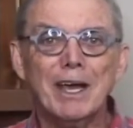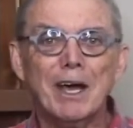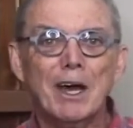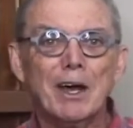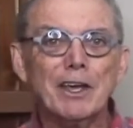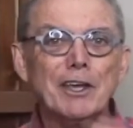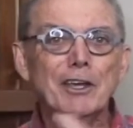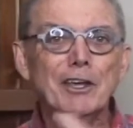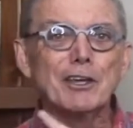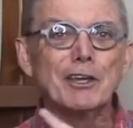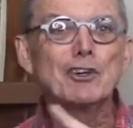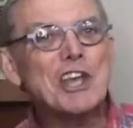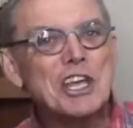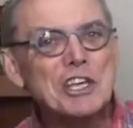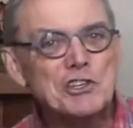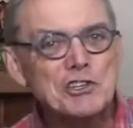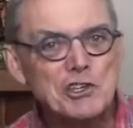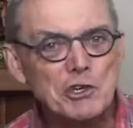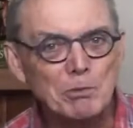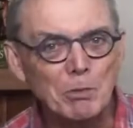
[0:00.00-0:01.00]

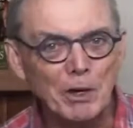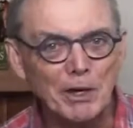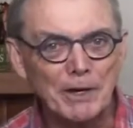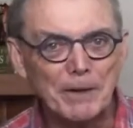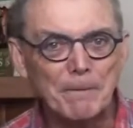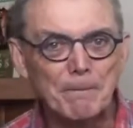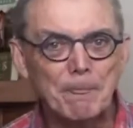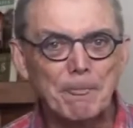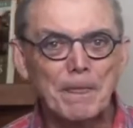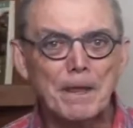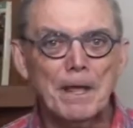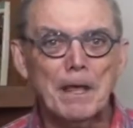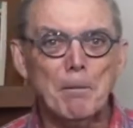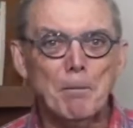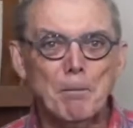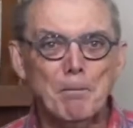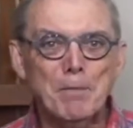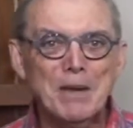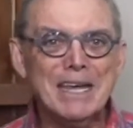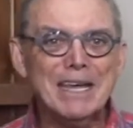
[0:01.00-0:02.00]
interchangeably.
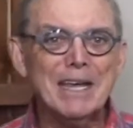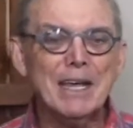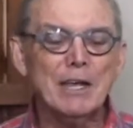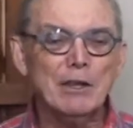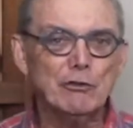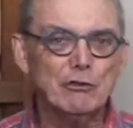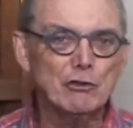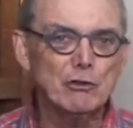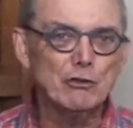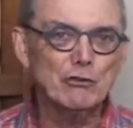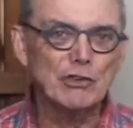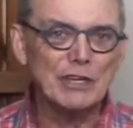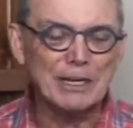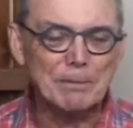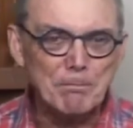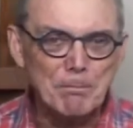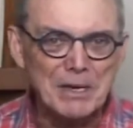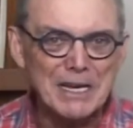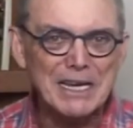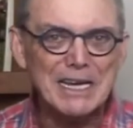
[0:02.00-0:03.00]
He's
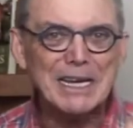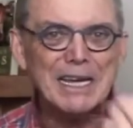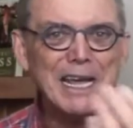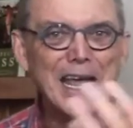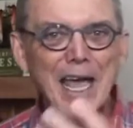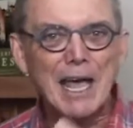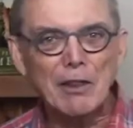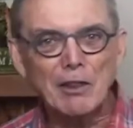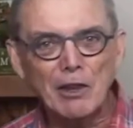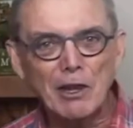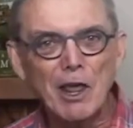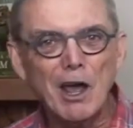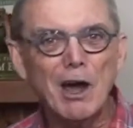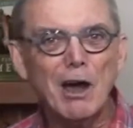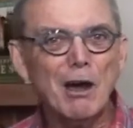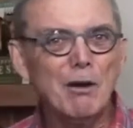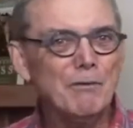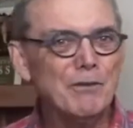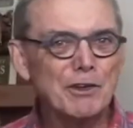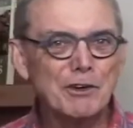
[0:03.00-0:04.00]
using me and
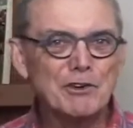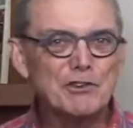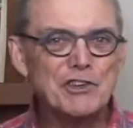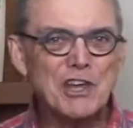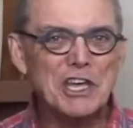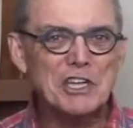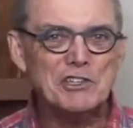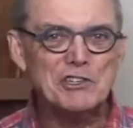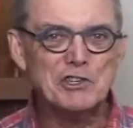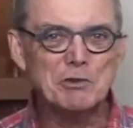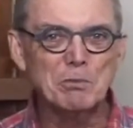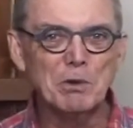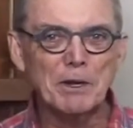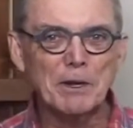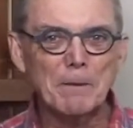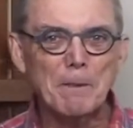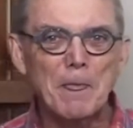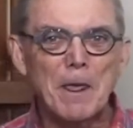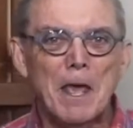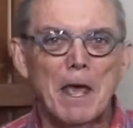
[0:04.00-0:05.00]
love
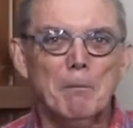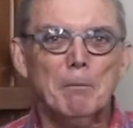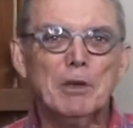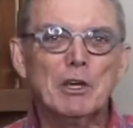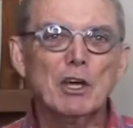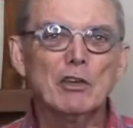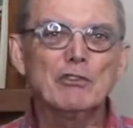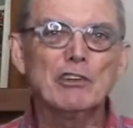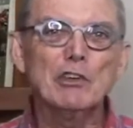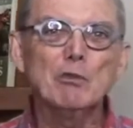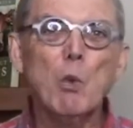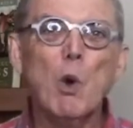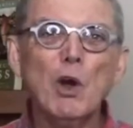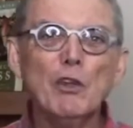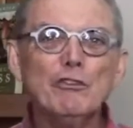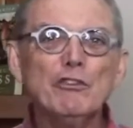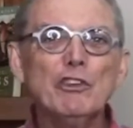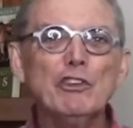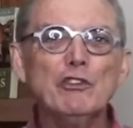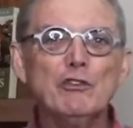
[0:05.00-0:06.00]
interchangeably because he
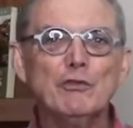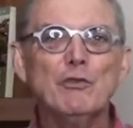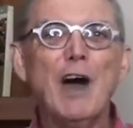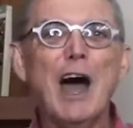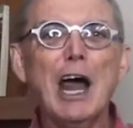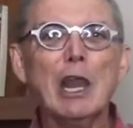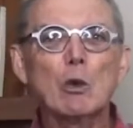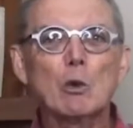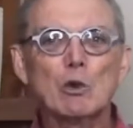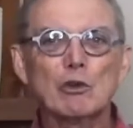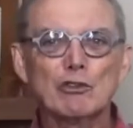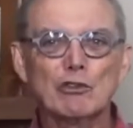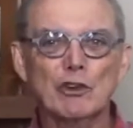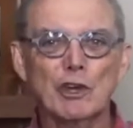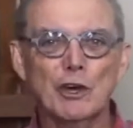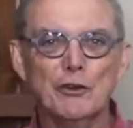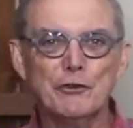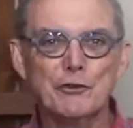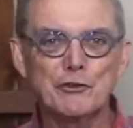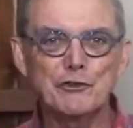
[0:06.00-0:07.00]
wants his followers
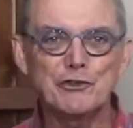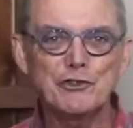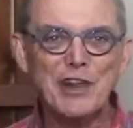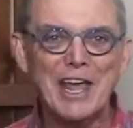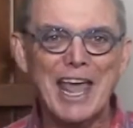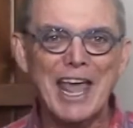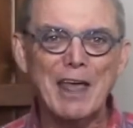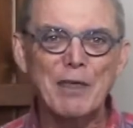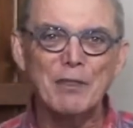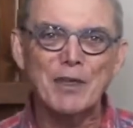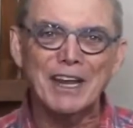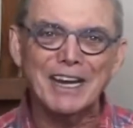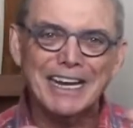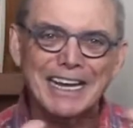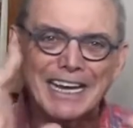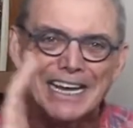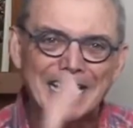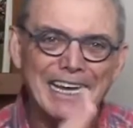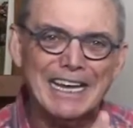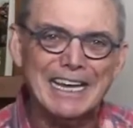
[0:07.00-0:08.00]
to understand
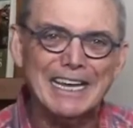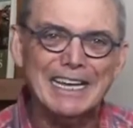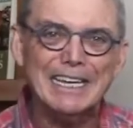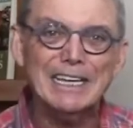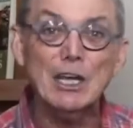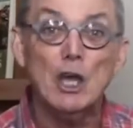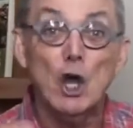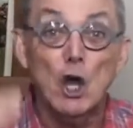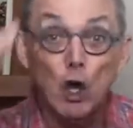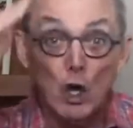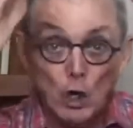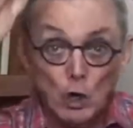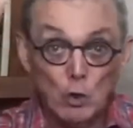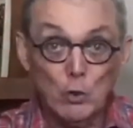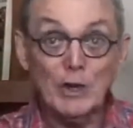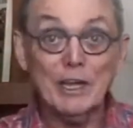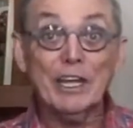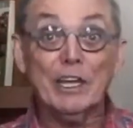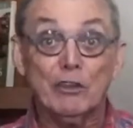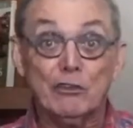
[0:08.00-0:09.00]
that he
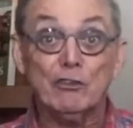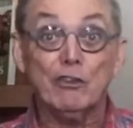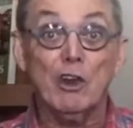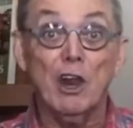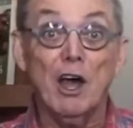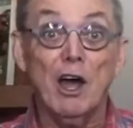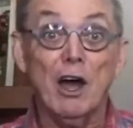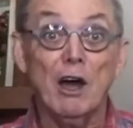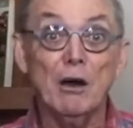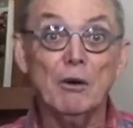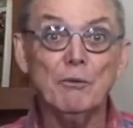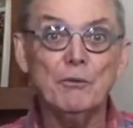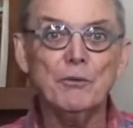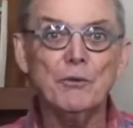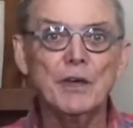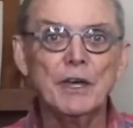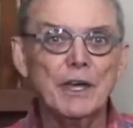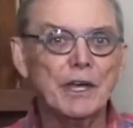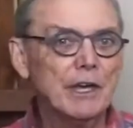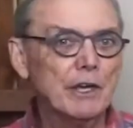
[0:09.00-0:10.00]
who is
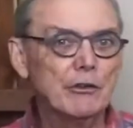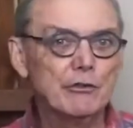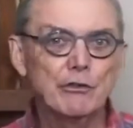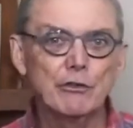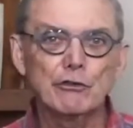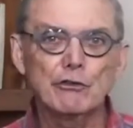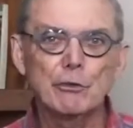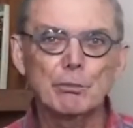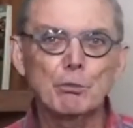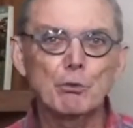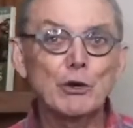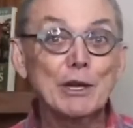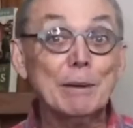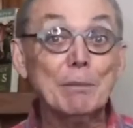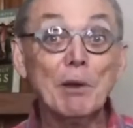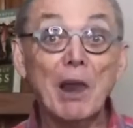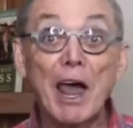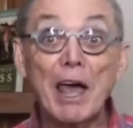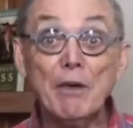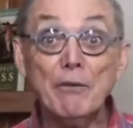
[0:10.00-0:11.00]
love is the
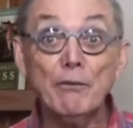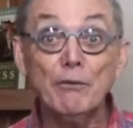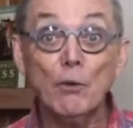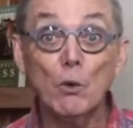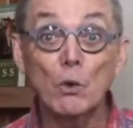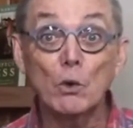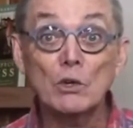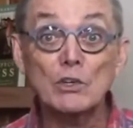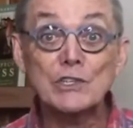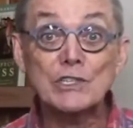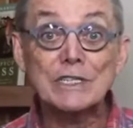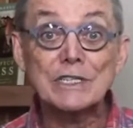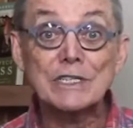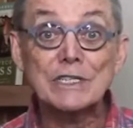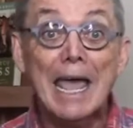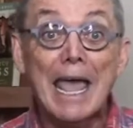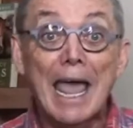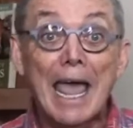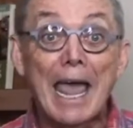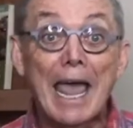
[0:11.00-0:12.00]
supreme life force.
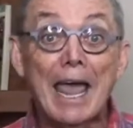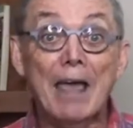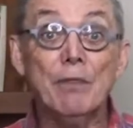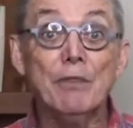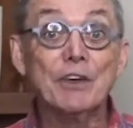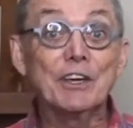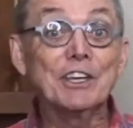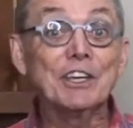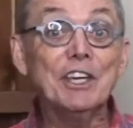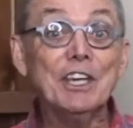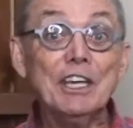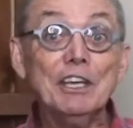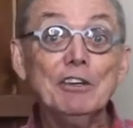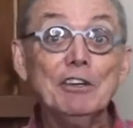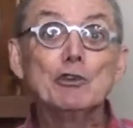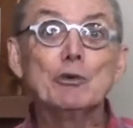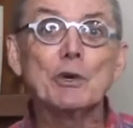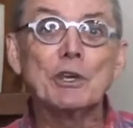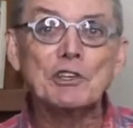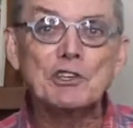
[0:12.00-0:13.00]
And the key
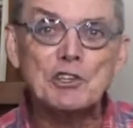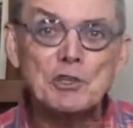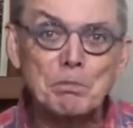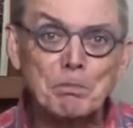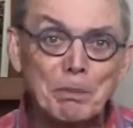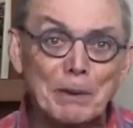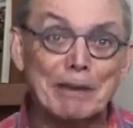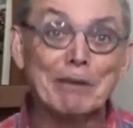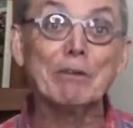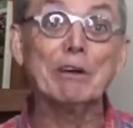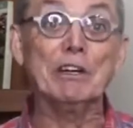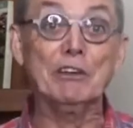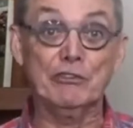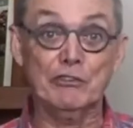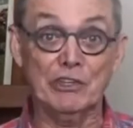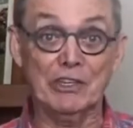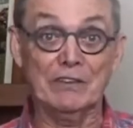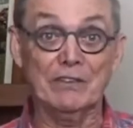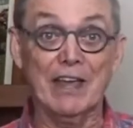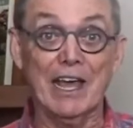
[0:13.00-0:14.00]
to
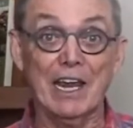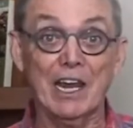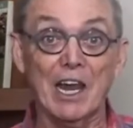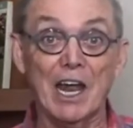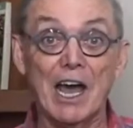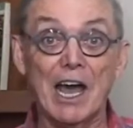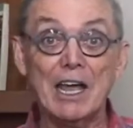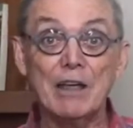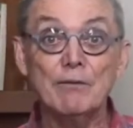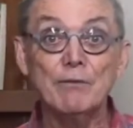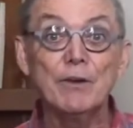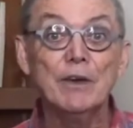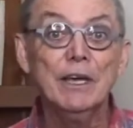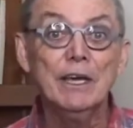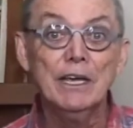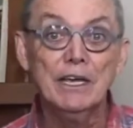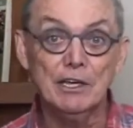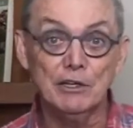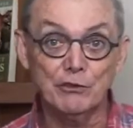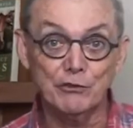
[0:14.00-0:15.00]
experiencing that life
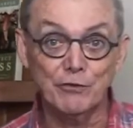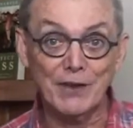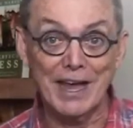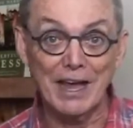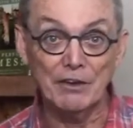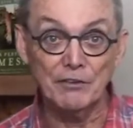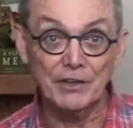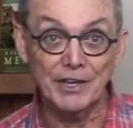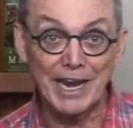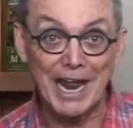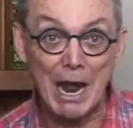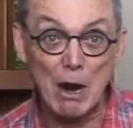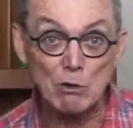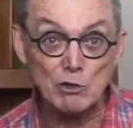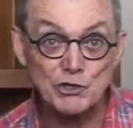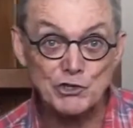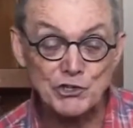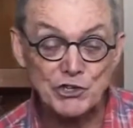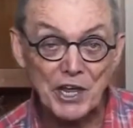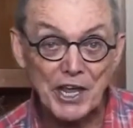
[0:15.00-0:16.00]
is found in
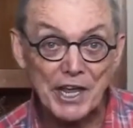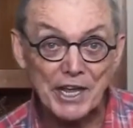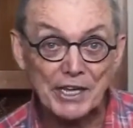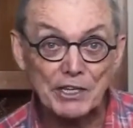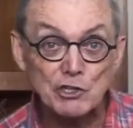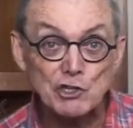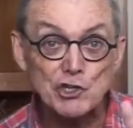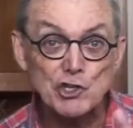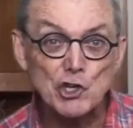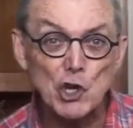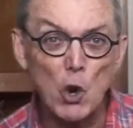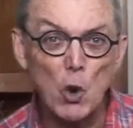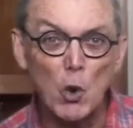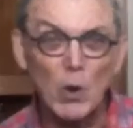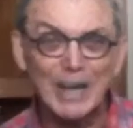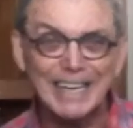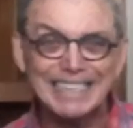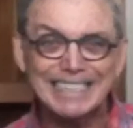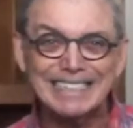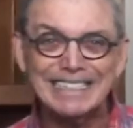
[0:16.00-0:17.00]
our staying
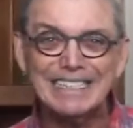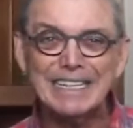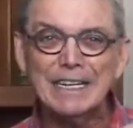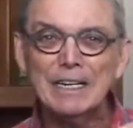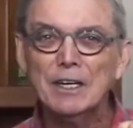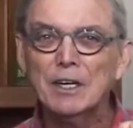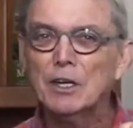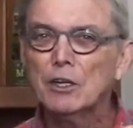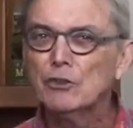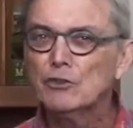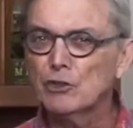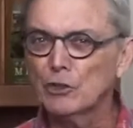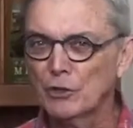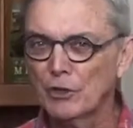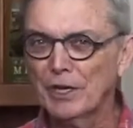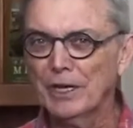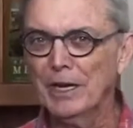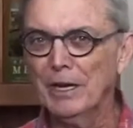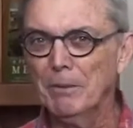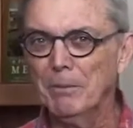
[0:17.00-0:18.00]
joined to
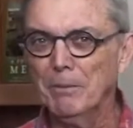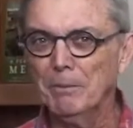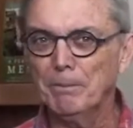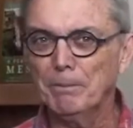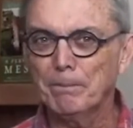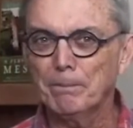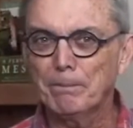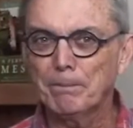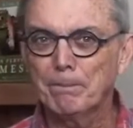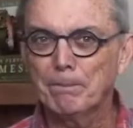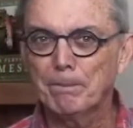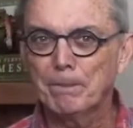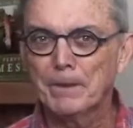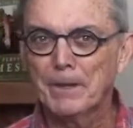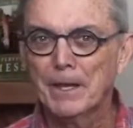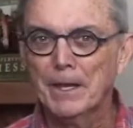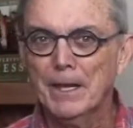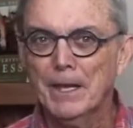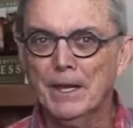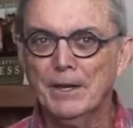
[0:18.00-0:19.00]
him.
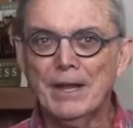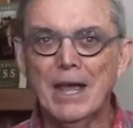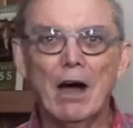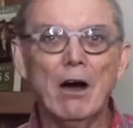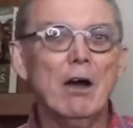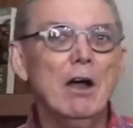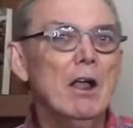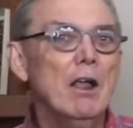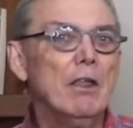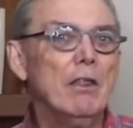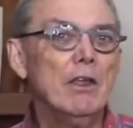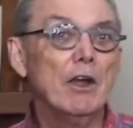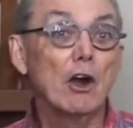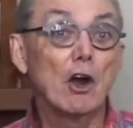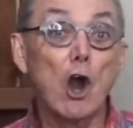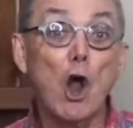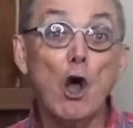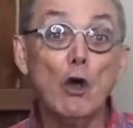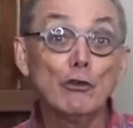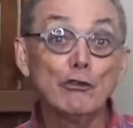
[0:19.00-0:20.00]
Now, there
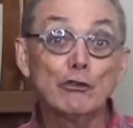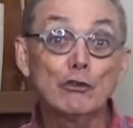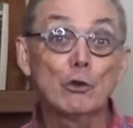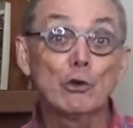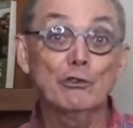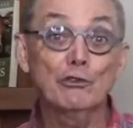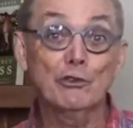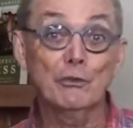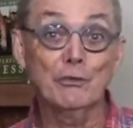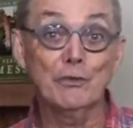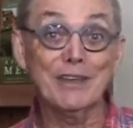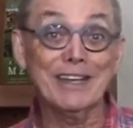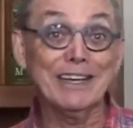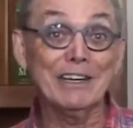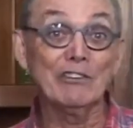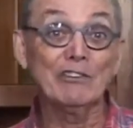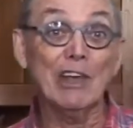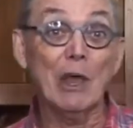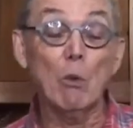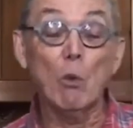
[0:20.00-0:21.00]
are all sorts of
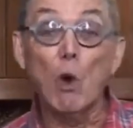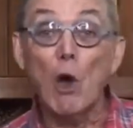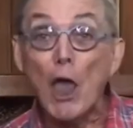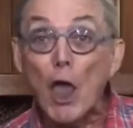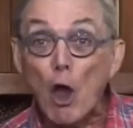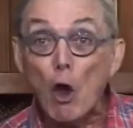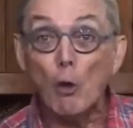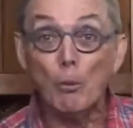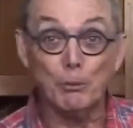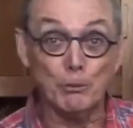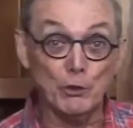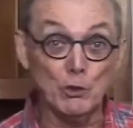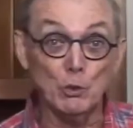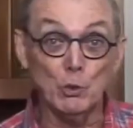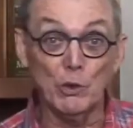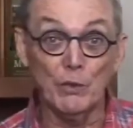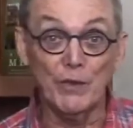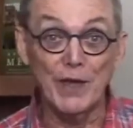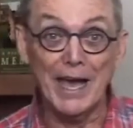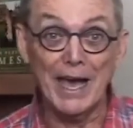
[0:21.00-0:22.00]
things that will help you with